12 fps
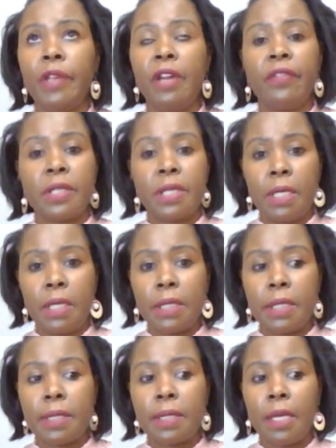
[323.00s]

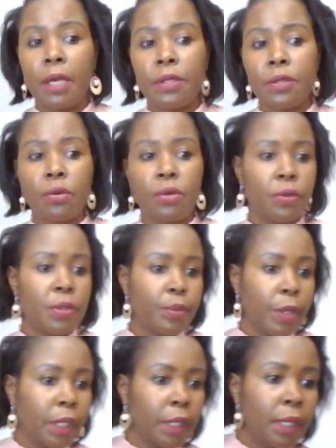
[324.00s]
facilities, so to
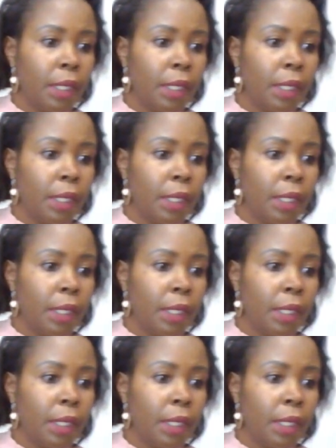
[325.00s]
speak.